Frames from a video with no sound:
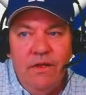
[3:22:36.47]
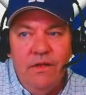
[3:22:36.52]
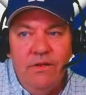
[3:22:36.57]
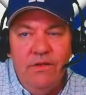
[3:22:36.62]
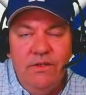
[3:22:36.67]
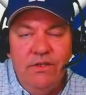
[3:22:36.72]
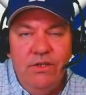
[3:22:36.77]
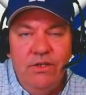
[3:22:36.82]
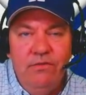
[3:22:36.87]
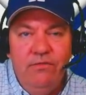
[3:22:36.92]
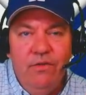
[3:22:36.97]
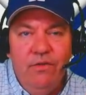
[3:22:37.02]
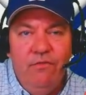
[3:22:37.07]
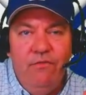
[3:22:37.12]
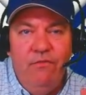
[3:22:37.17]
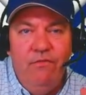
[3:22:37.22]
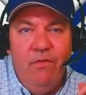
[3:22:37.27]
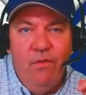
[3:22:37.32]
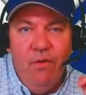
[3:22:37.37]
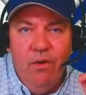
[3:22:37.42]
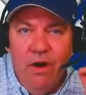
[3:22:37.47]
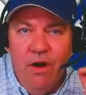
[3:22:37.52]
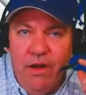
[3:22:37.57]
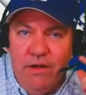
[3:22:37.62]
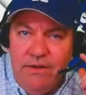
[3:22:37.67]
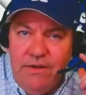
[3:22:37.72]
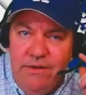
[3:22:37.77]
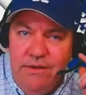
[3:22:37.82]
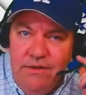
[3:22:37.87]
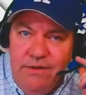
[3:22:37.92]
Two for 4
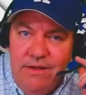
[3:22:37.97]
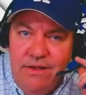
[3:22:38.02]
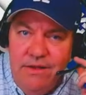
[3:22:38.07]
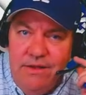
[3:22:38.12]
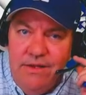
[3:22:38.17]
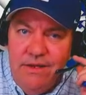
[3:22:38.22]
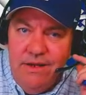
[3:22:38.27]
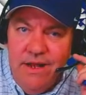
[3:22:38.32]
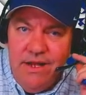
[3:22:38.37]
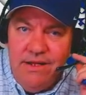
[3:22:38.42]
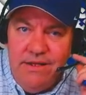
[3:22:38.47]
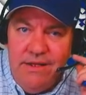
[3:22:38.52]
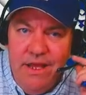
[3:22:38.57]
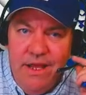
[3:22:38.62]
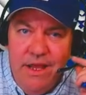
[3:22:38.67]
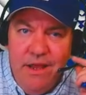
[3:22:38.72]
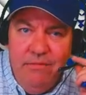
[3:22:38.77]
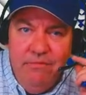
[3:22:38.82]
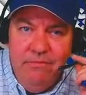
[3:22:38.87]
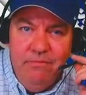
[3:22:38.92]
on the tonight game.